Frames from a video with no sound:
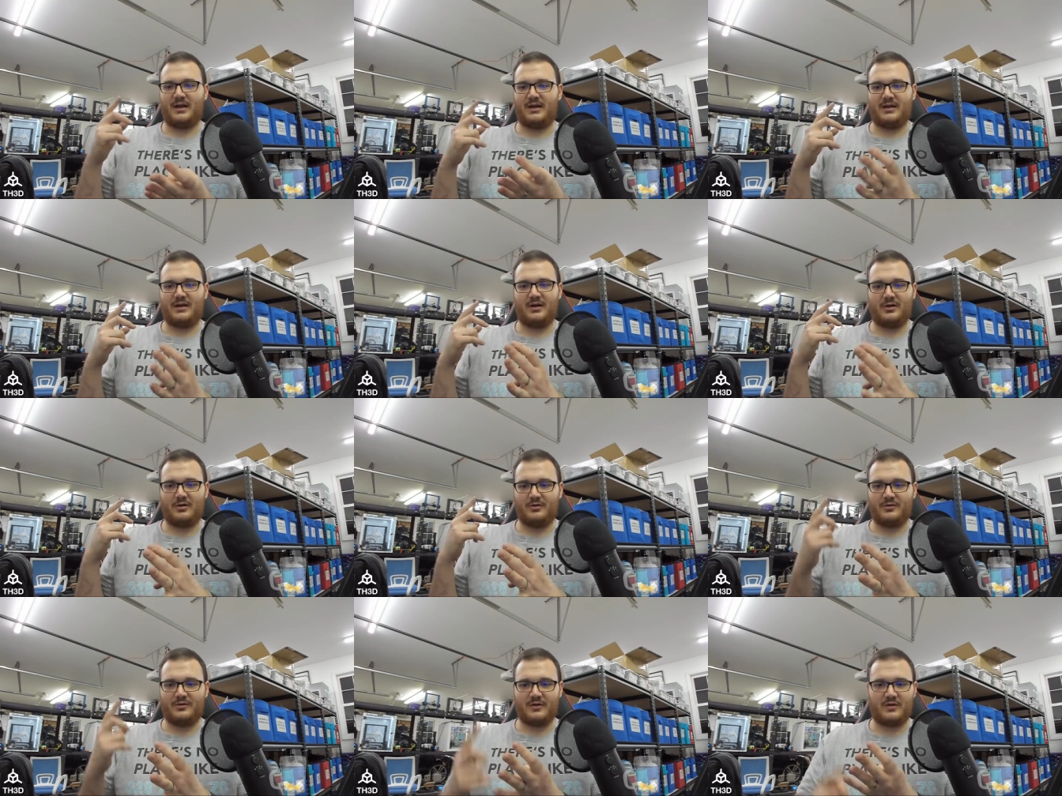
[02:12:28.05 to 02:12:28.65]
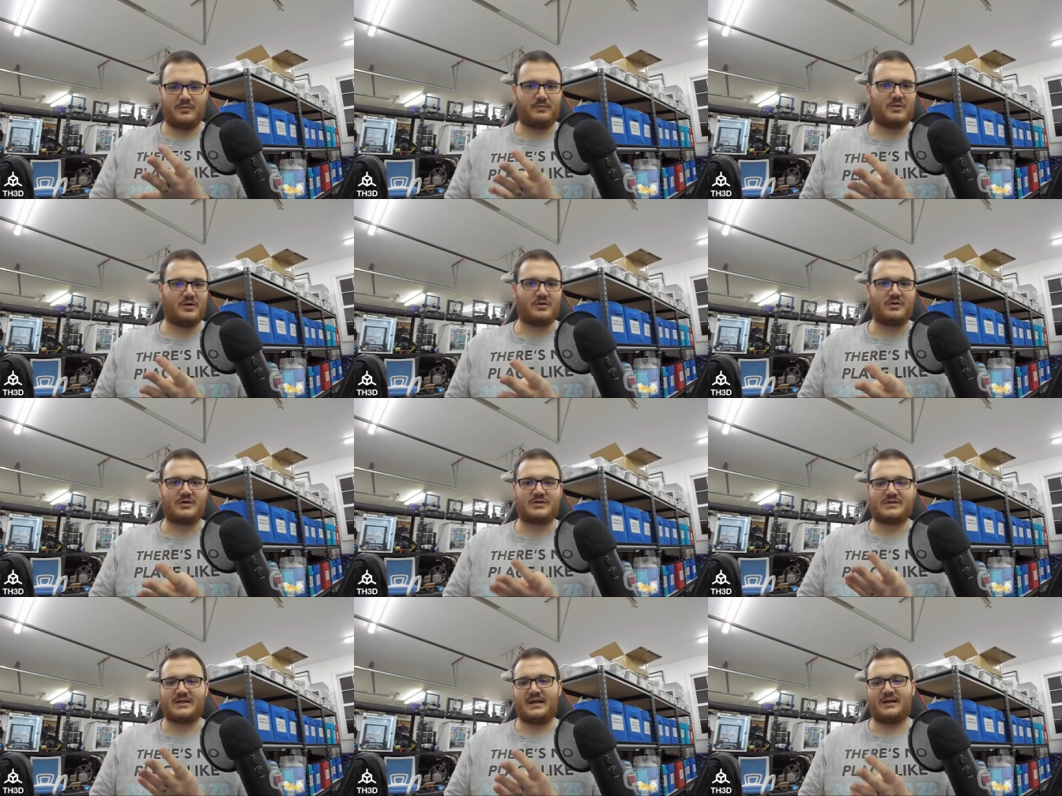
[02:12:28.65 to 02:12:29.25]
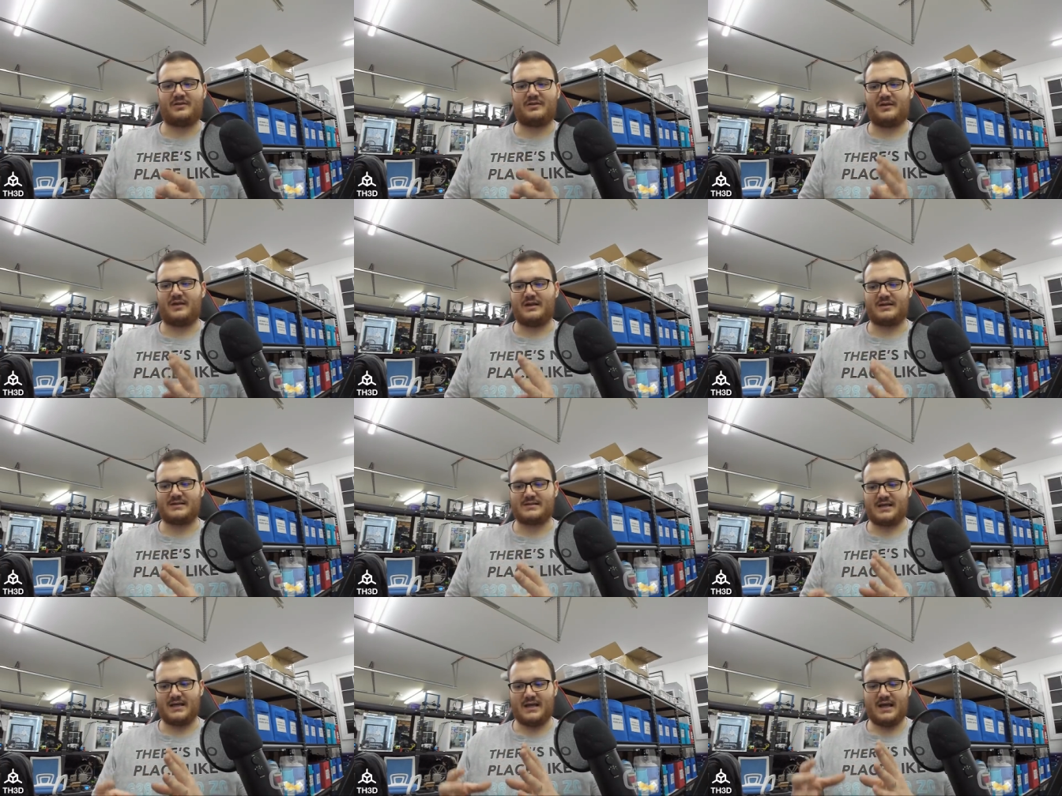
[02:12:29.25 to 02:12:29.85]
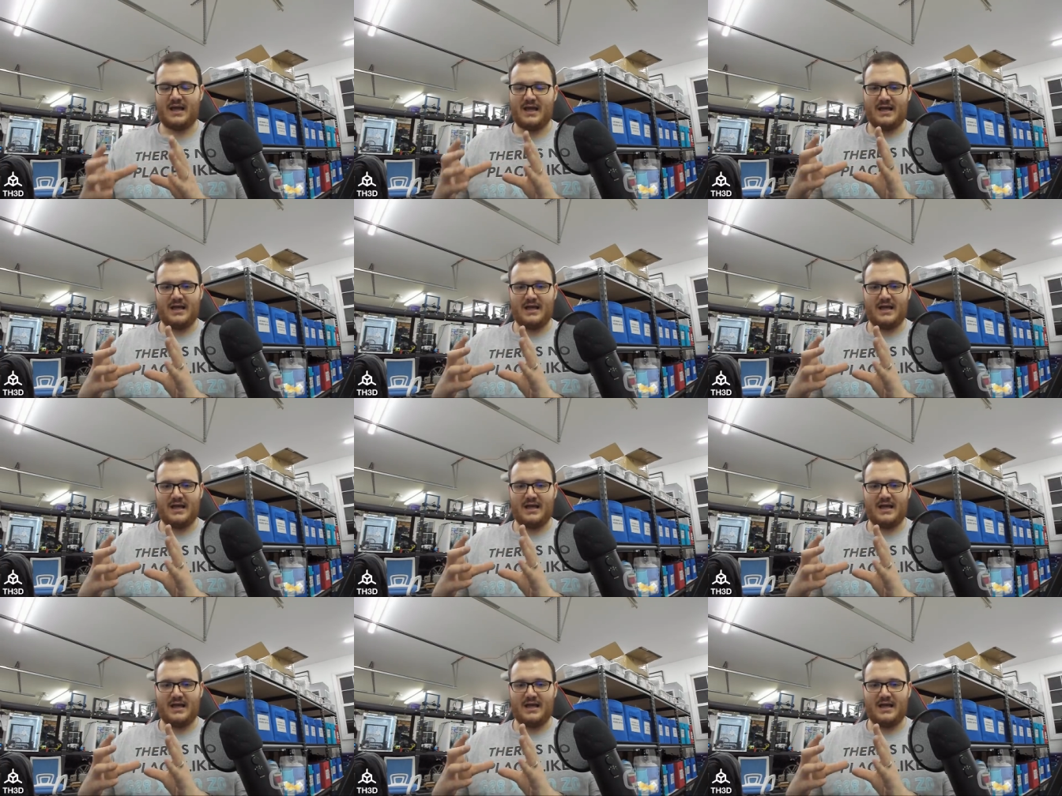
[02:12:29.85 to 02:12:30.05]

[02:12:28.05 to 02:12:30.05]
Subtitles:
the computer side of things, like,